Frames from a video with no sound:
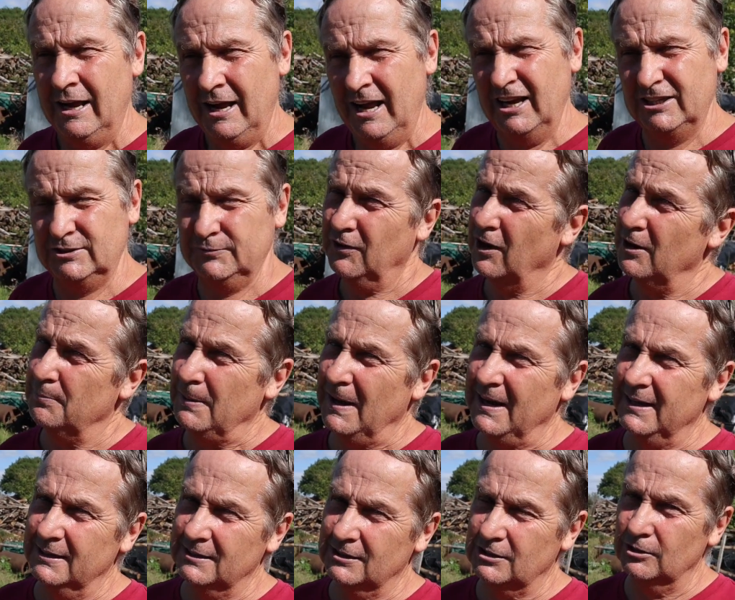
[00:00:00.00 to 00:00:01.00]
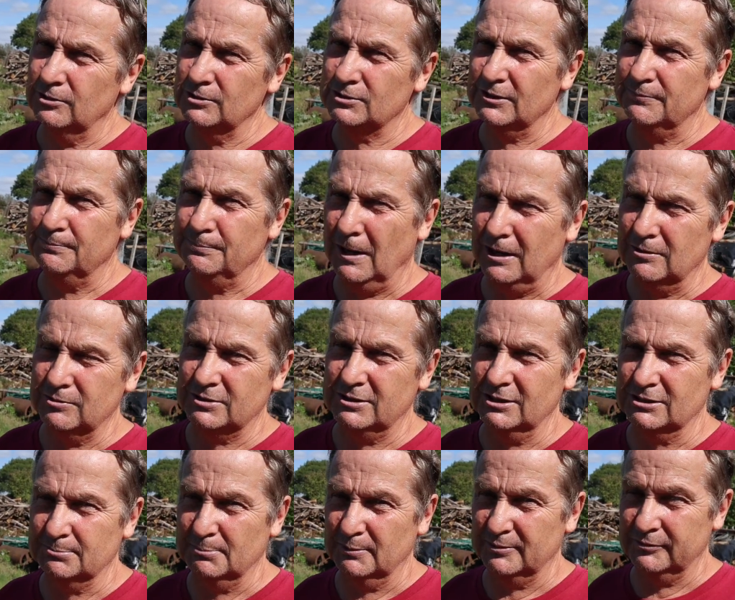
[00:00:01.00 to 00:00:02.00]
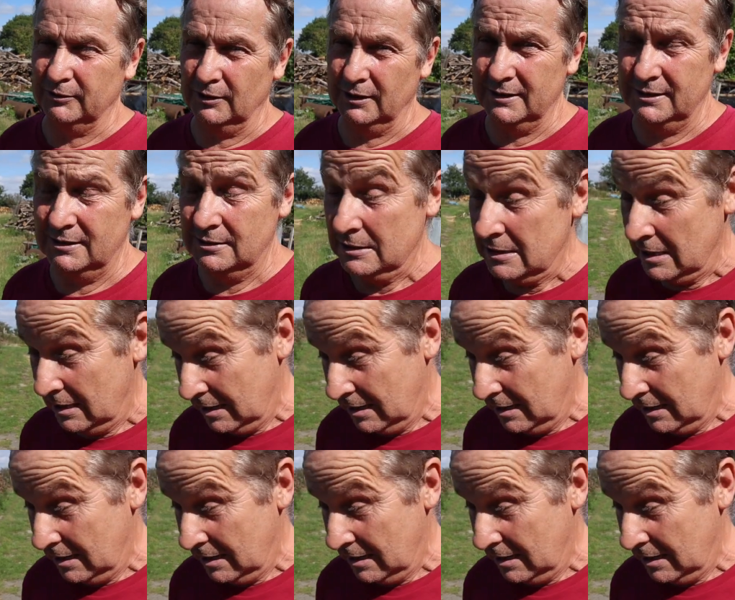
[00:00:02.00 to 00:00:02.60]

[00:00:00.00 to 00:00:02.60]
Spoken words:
It's £5 inclusive postage, I'm afraid.